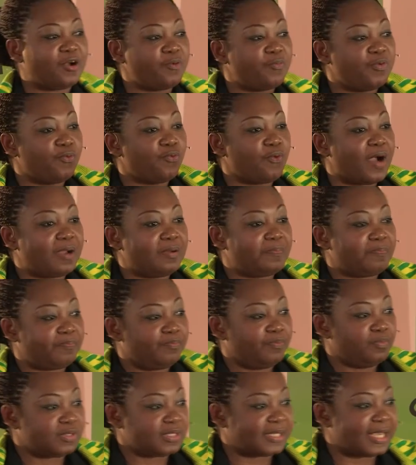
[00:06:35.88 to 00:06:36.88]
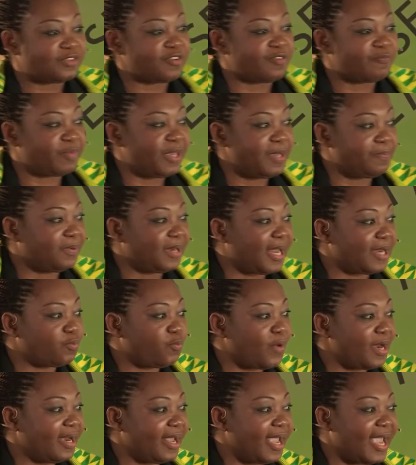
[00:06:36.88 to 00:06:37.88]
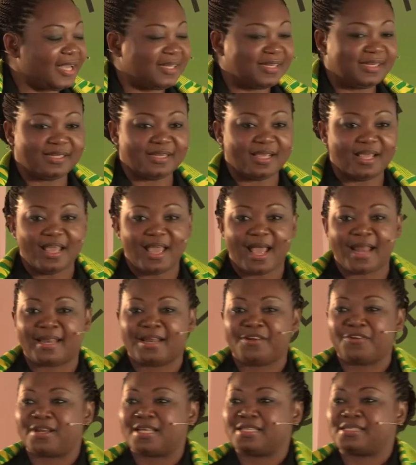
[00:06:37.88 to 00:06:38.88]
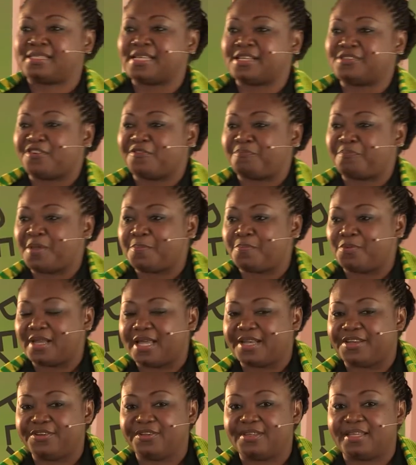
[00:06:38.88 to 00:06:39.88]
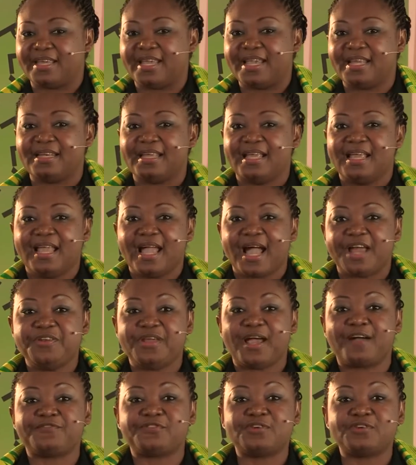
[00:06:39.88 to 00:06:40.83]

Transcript: will be one set of people at one end and another set of people at the other end. And you have